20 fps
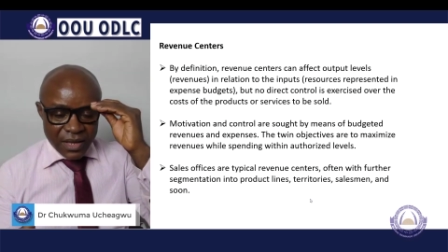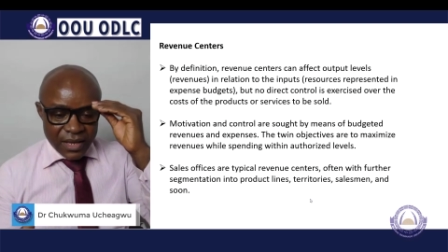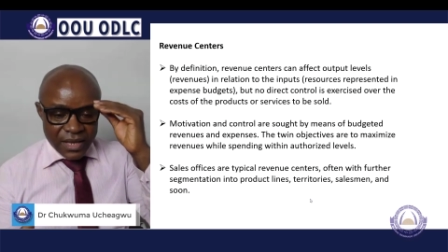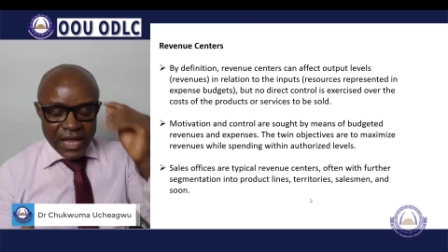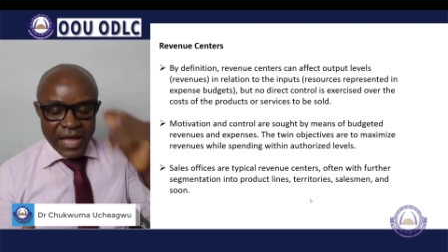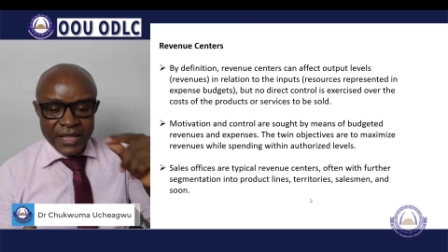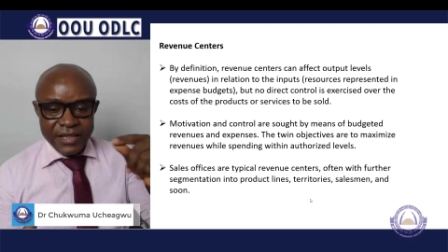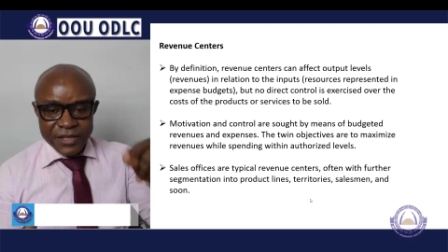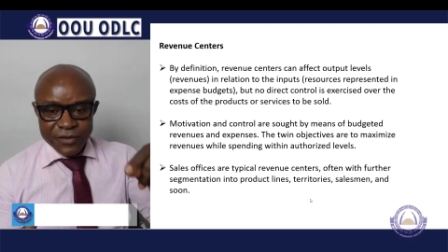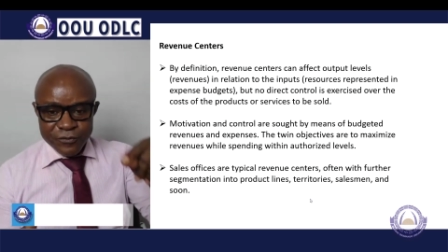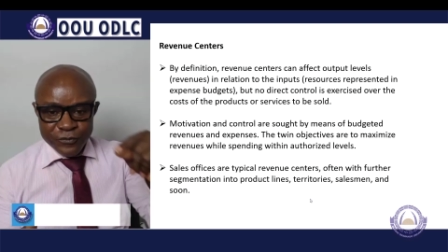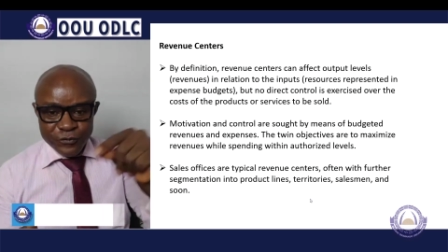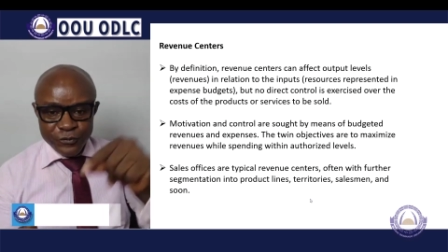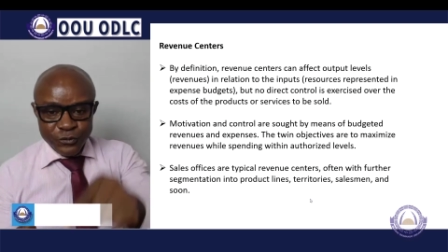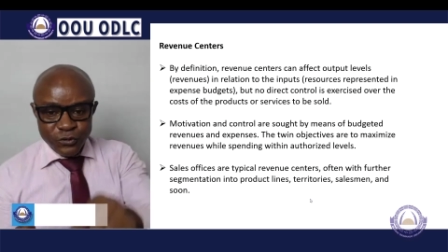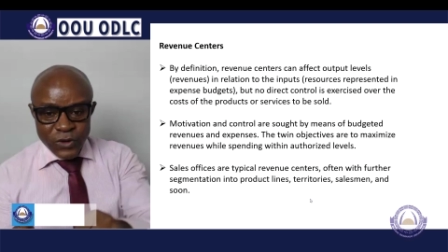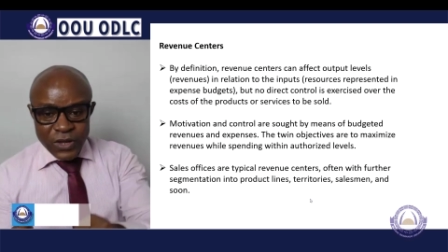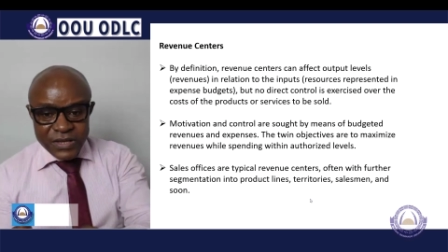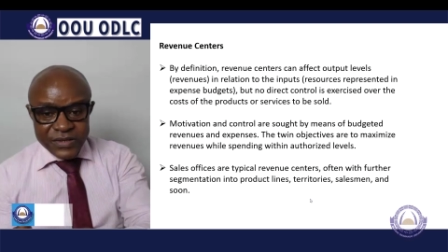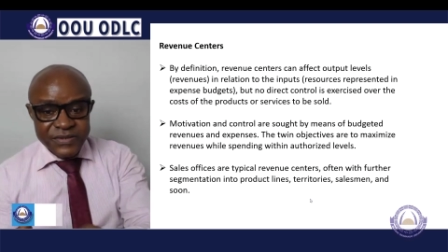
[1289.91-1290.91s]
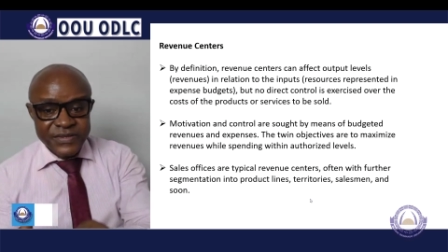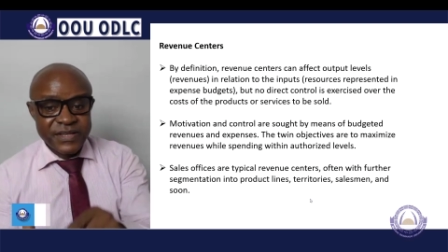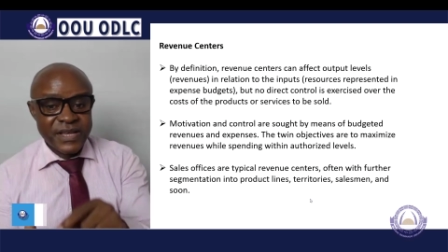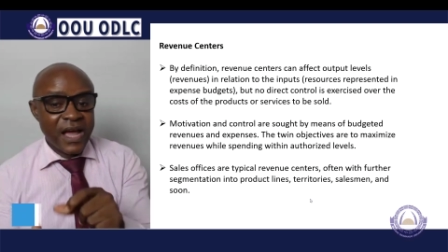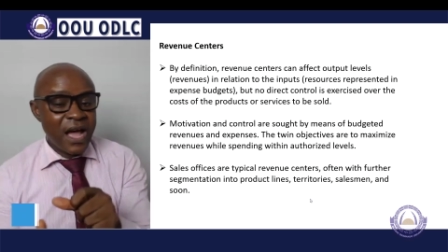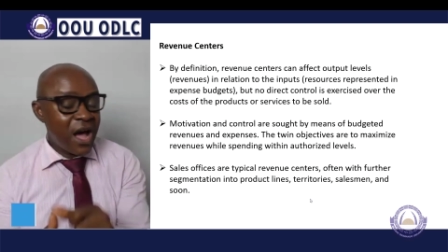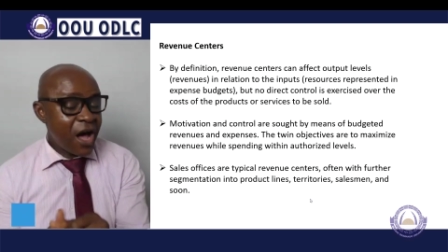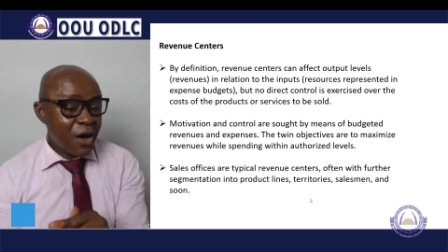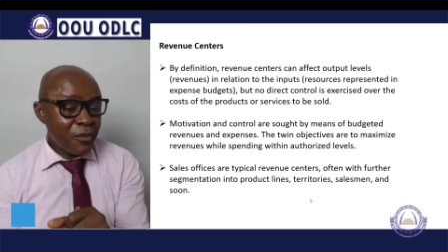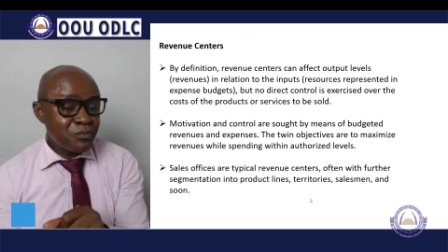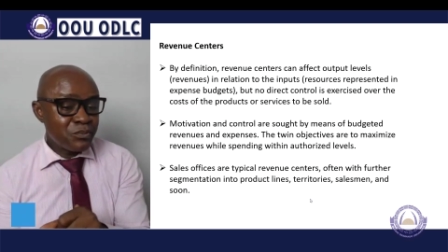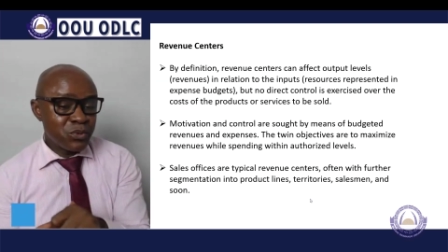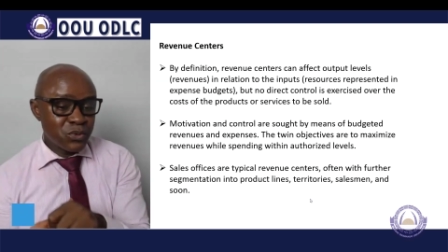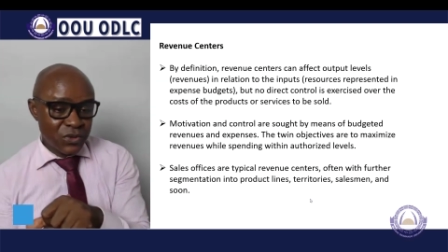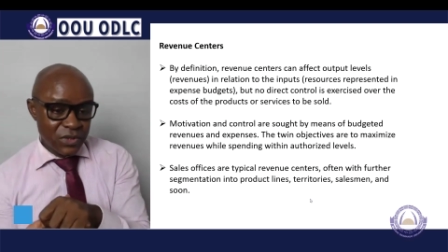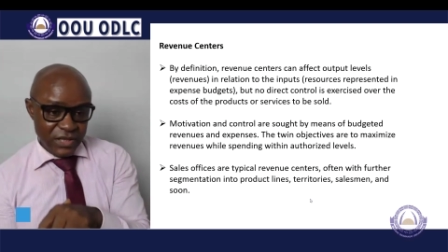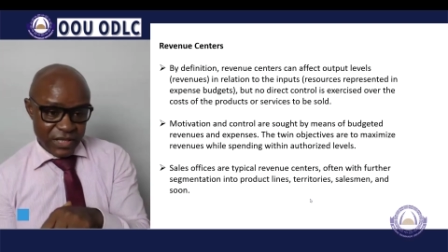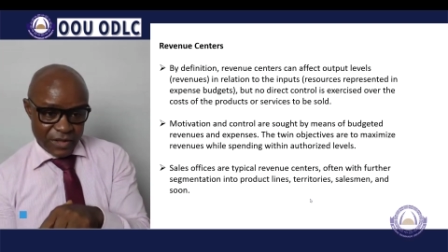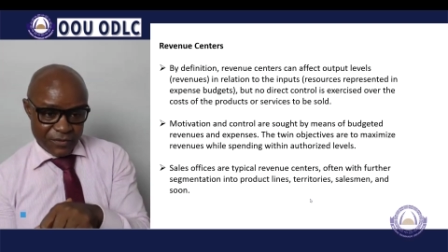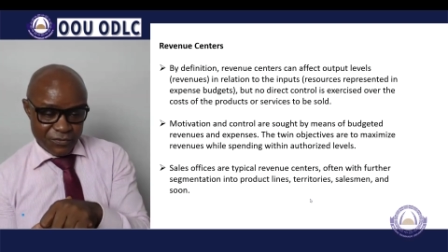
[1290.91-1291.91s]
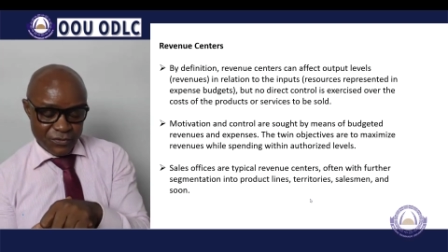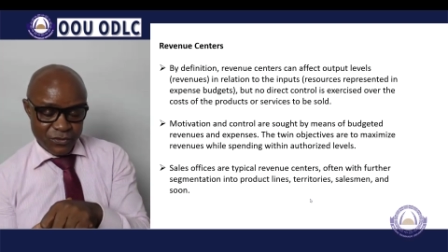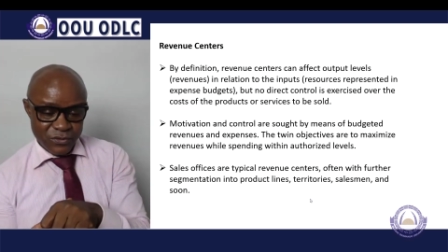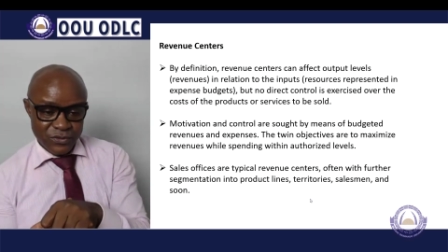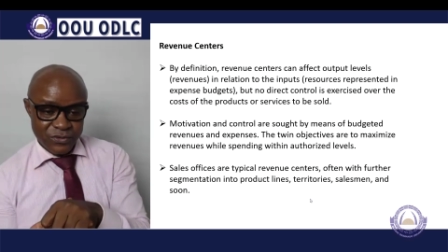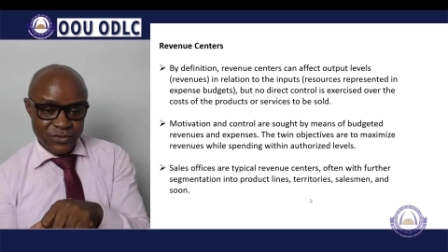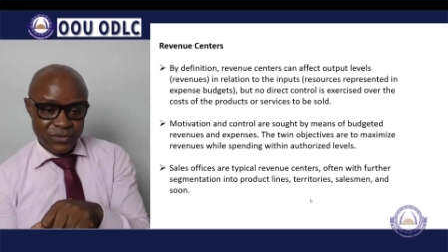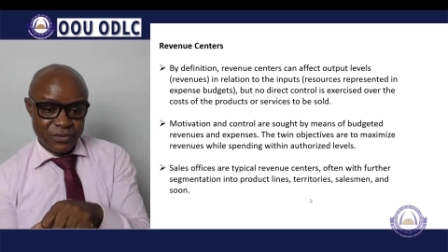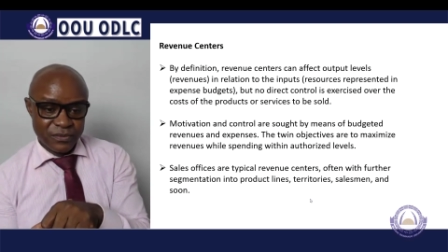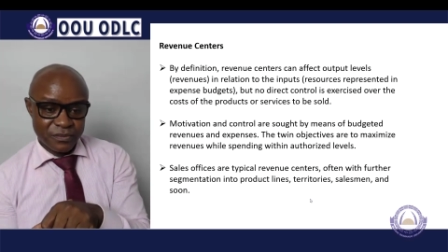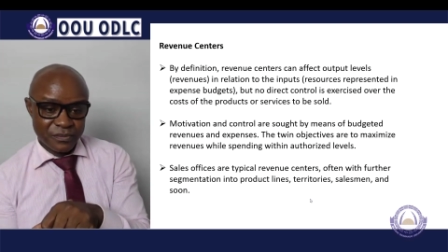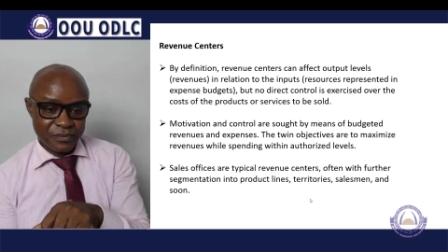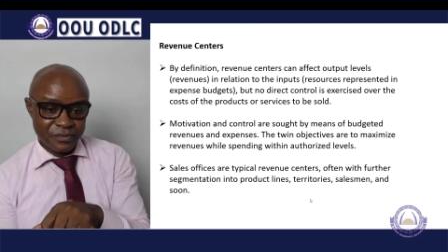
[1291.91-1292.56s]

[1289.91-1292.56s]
can influence the output levels.